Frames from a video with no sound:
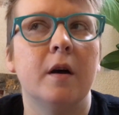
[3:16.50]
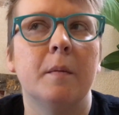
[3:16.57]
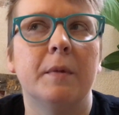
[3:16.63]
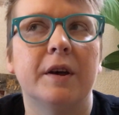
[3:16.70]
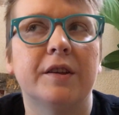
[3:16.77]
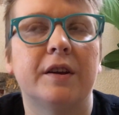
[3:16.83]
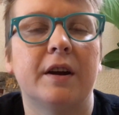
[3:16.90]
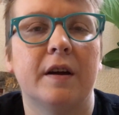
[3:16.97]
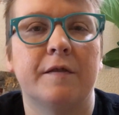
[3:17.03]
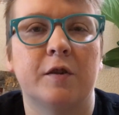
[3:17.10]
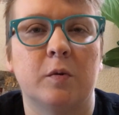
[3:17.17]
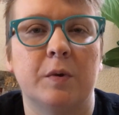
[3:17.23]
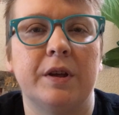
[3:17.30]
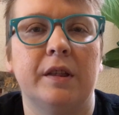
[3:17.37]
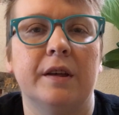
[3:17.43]
because then I have to
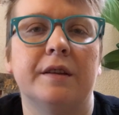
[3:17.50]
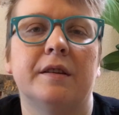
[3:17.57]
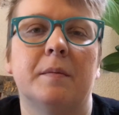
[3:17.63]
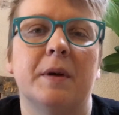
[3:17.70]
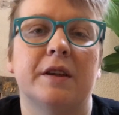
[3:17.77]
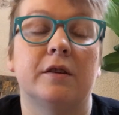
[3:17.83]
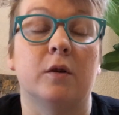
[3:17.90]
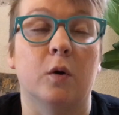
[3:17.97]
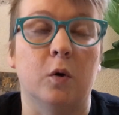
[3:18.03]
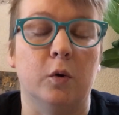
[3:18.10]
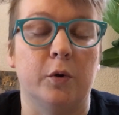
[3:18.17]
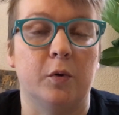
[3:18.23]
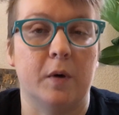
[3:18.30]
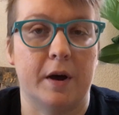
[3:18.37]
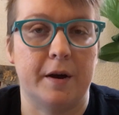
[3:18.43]
relist and makes it a whole
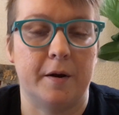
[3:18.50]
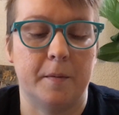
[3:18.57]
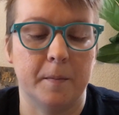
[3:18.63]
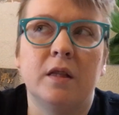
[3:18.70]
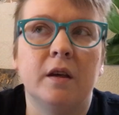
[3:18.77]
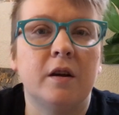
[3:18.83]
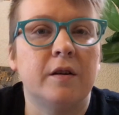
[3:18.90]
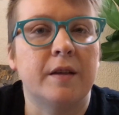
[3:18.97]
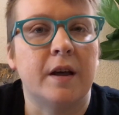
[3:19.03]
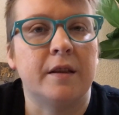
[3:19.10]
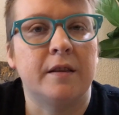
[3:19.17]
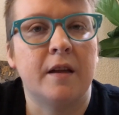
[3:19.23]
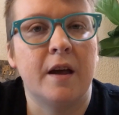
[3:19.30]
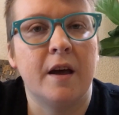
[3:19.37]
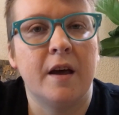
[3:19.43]
new item. And later
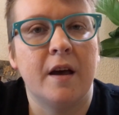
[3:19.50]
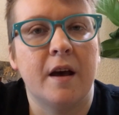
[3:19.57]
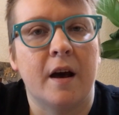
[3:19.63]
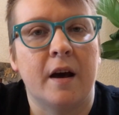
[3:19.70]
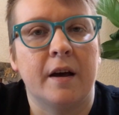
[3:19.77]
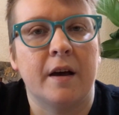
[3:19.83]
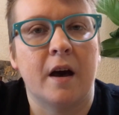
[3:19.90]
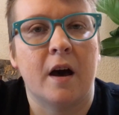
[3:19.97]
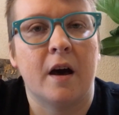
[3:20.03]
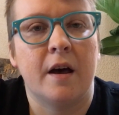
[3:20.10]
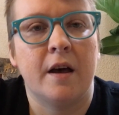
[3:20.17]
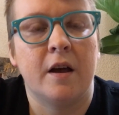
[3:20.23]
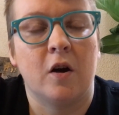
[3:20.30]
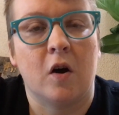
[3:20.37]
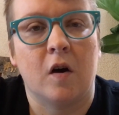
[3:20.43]
that day, I got
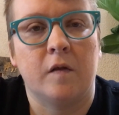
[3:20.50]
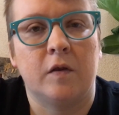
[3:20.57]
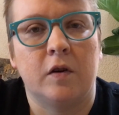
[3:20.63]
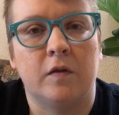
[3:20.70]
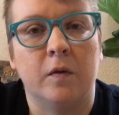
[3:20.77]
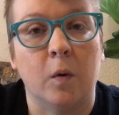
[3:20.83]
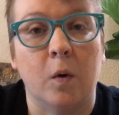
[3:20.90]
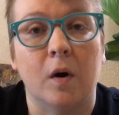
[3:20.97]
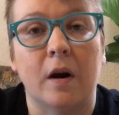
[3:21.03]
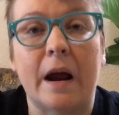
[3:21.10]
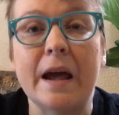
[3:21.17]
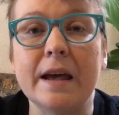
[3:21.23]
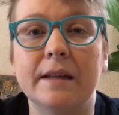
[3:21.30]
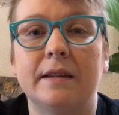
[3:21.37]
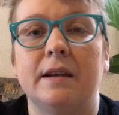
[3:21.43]
an offer for
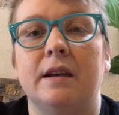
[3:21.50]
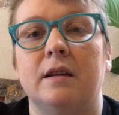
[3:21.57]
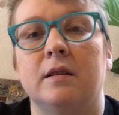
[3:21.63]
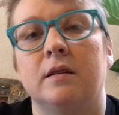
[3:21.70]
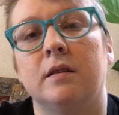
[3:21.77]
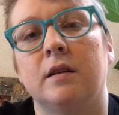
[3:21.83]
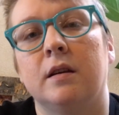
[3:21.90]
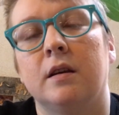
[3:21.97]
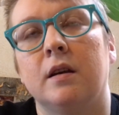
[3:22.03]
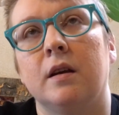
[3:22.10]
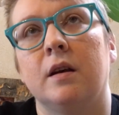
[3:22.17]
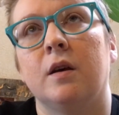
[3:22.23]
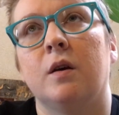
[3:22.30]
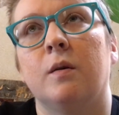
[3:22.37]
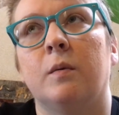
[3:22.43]
$18,
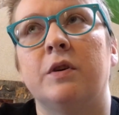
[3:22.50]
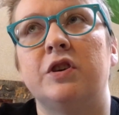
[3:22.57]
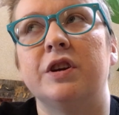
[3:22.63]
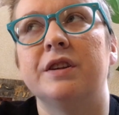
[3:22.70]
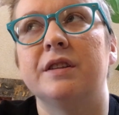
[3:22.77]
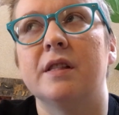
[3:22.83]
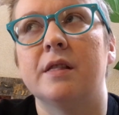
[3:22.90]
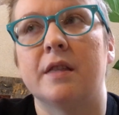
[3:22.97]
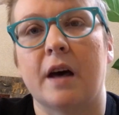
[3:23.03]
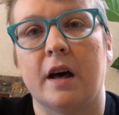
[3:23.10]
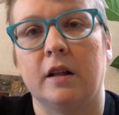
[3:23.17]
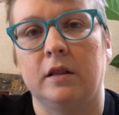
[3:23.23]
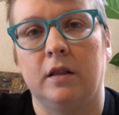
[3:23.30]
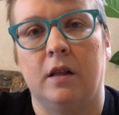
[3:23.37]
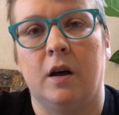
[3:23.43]
which isn't
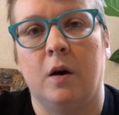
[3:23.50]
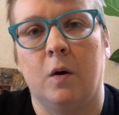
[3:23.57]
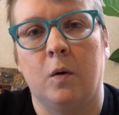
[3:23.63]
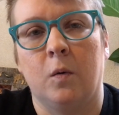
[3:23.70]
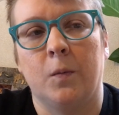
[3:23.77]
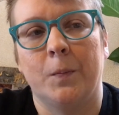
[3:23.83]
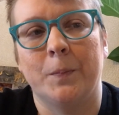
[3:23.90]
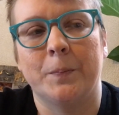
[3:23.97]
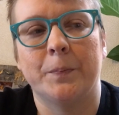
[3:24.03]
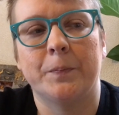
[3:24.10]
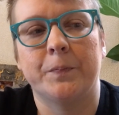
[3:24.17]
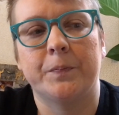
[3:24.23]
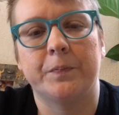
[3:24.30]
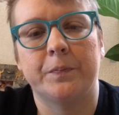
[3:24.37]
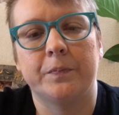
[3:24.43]
that low.
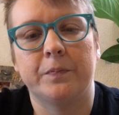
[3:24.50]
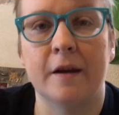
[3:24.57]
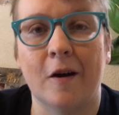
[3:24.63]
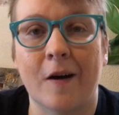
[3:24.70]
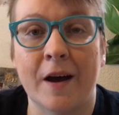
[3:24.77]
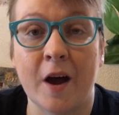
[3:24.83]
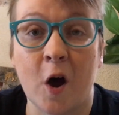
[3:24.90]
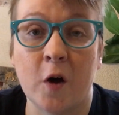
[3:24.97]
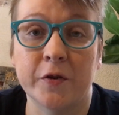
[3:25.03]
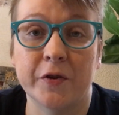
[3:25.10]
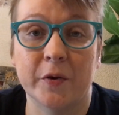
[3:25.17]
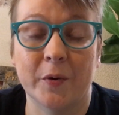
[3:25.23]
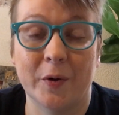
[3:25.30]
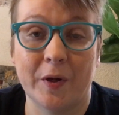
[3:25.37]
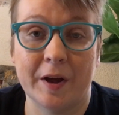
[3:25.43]
Now, I also
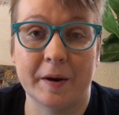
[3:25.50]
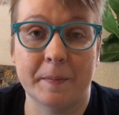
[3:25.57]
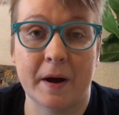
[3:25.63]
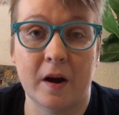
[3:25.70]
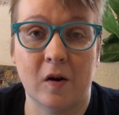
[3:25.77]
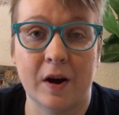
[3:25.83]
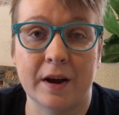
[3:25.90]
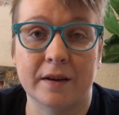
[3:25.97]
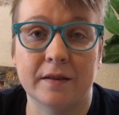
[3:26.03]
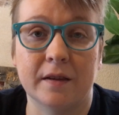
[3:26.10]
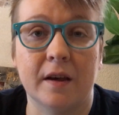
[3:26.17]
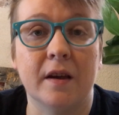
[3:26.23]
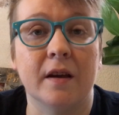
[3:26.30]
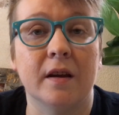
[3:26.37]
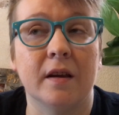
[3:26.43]
collect Pyrex,
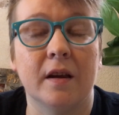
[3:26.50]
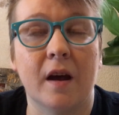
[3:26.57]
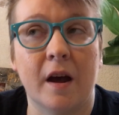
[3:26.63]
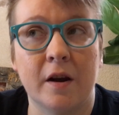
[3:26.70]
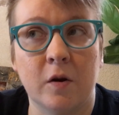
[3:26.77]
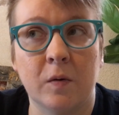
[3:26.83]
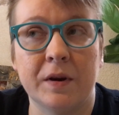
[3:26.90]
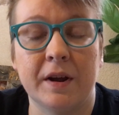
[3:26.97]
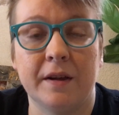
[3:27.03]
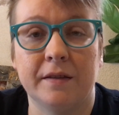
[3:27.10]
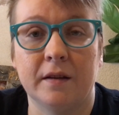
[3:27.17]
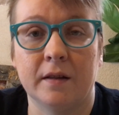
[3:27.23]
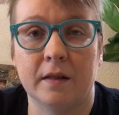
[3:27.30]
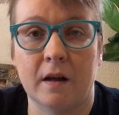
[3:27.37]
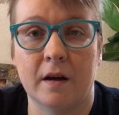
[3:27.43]
and I know it takes
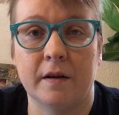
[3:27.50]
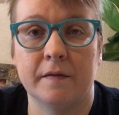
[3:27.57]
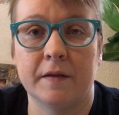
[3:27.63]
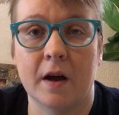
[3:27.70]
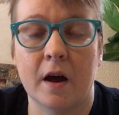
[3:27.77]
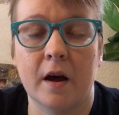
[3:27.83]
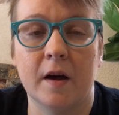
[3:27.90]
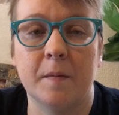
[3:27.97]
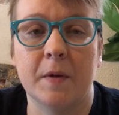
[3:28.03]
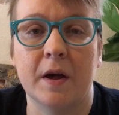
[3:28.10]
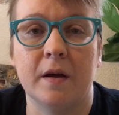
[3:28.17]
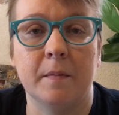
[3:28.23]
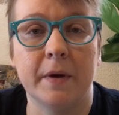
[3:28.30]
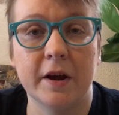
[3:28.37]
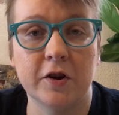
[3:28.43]
a lot of time
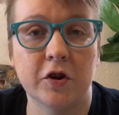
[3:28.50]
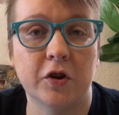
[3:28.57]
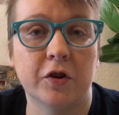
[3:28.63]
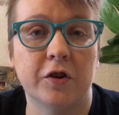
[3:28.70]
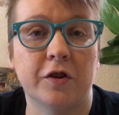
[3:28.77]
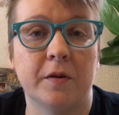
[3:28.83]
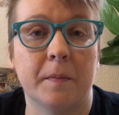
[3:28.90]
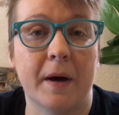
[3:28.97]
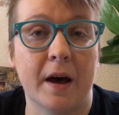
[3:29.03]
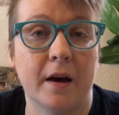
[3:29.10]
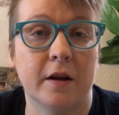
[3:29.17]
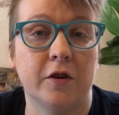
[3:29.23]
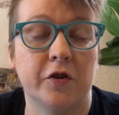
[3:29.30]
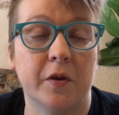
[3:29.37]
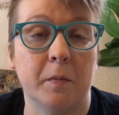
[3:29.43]
and patience to
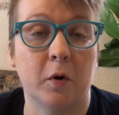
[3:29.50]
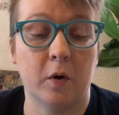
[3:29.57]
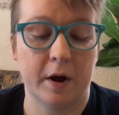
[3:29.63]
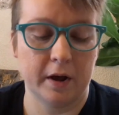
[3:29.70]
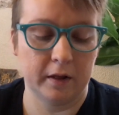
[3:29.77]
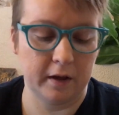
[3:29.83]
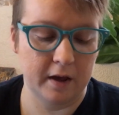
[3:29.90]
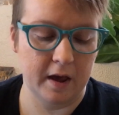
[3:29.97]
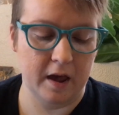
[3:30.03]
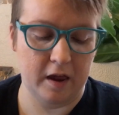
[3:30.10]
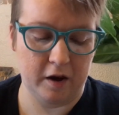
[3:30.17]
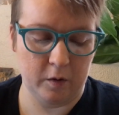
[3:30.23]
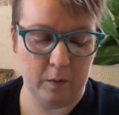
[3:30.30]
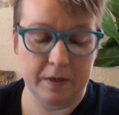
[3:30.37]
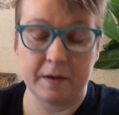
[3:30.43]
package them correctly,
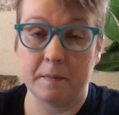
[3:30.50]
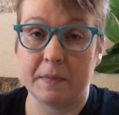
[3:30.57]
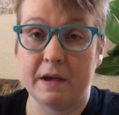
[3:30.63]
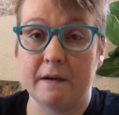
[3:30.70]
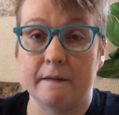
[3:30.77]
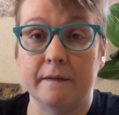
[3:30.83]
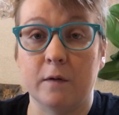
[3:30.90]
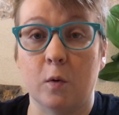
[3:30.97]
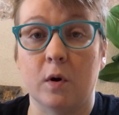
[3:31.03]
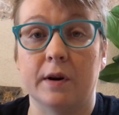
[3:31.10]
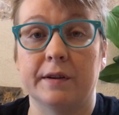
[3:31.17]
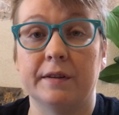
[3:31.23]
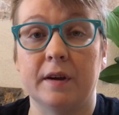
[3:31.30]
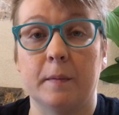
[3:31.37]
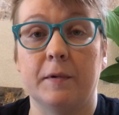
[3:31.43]
and with it being 4
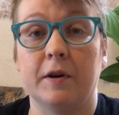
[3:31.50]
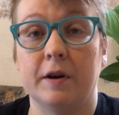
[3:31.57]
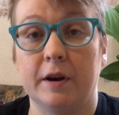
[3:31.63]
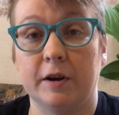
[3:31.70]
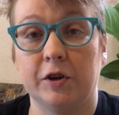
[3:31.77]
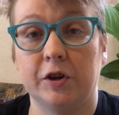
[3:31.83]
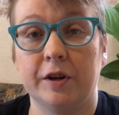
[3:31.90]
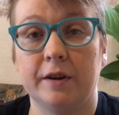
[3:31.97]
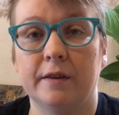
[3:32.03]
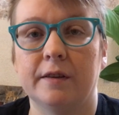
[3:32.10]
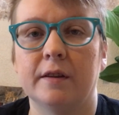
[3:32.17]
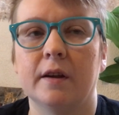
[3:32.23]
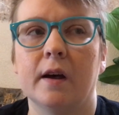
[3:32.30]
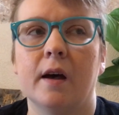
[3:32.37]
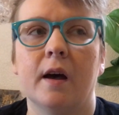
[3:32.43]
separate dishes,